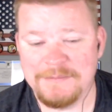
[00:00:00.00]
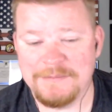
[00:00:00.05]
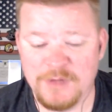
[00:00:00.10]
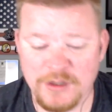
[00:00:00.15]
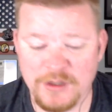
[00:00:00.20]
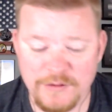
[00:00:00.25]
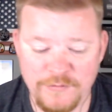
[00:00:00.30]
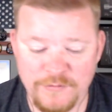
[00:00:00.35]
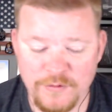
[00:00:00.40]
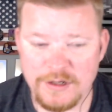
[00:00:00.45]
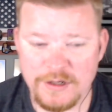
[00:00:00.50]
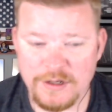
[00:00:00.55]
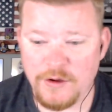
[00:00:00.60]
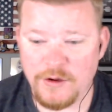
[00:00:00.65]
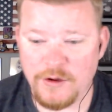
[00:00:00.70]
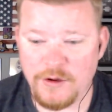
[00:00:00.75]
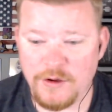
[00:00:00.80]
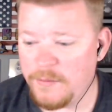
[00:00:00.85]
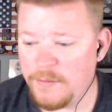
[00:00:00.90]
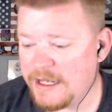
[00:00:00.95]
looking forward to
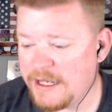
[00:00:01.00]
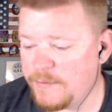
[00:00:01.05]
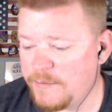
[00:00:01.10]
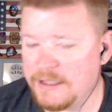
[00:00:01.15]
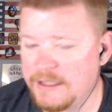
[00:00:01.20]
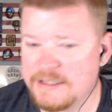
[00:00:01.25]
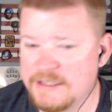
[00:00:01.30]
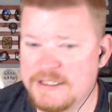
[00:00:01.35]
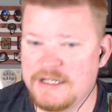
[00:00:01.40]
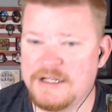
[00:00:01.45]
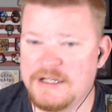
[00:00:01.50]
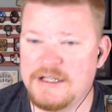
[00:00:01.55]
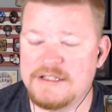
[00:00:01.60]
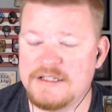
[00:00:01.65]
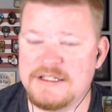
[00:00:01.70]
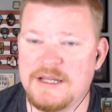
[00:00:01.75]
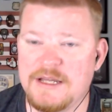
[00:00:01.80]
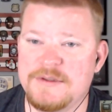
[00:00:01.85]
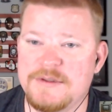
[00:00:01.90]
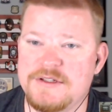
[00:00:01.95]
going back and re-listening to
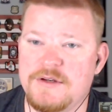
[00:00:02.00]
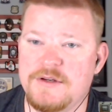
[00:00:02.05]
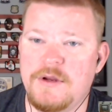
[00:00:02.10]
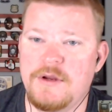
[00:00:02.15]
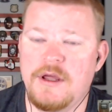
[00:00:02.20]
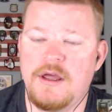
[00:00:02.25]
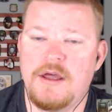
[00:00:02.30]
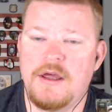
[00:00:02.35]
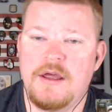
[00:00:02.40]
this episode.